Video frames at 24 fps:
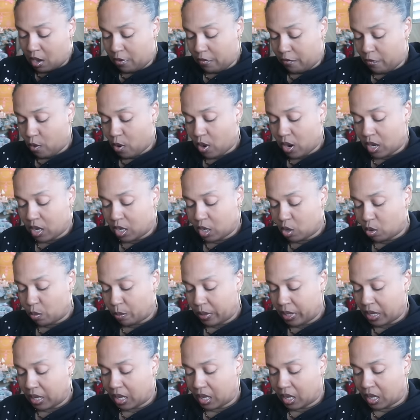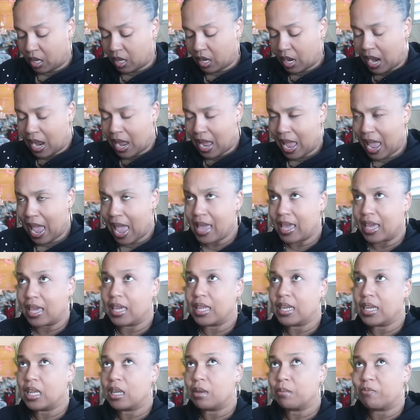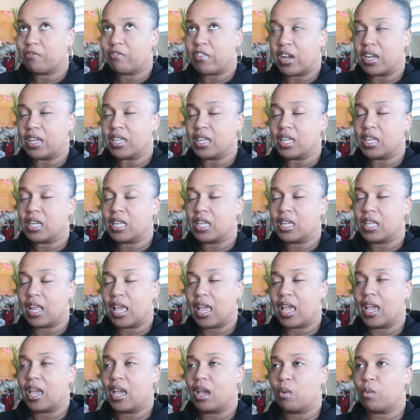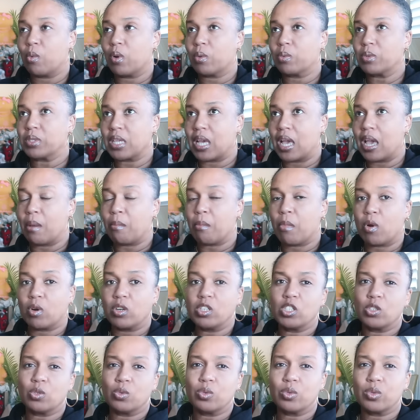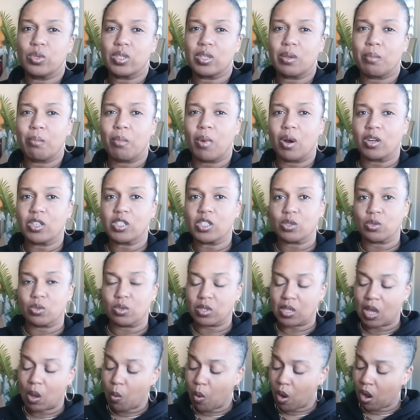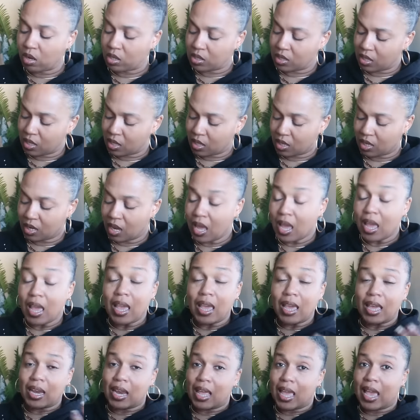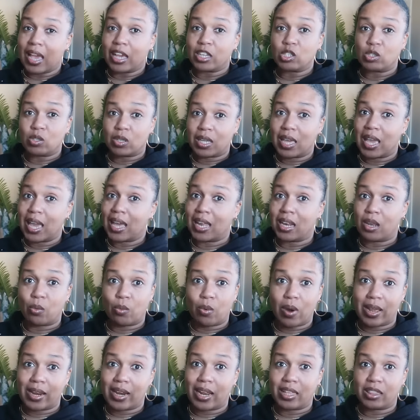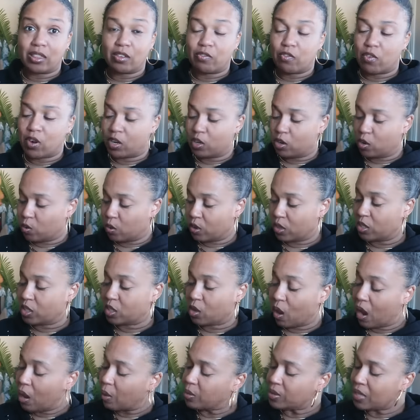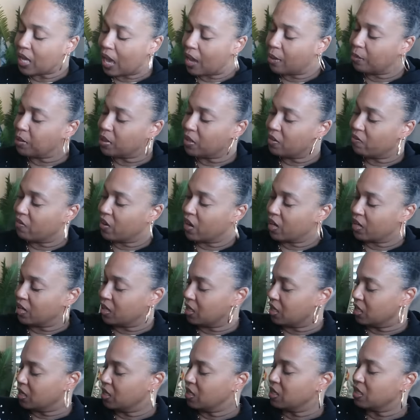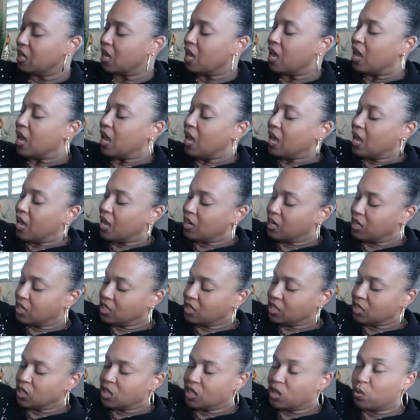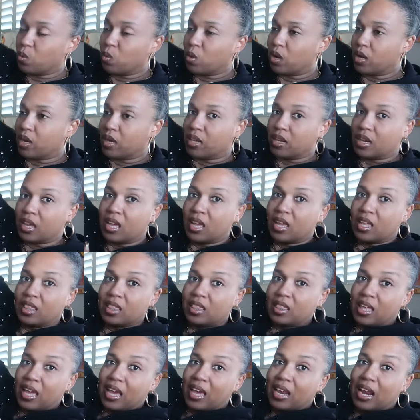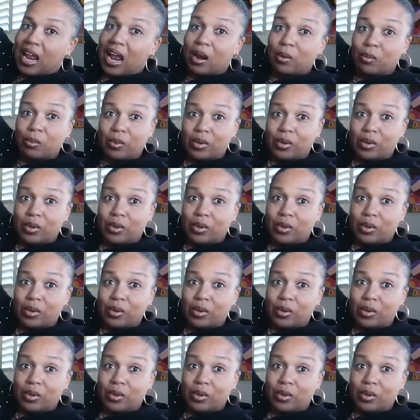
for a little minute, and I end up finding it at, where was I at, Marshalls? Marshalls. I walked in and they actually had it right at the front door. So I was happy to find this, and this is the one that I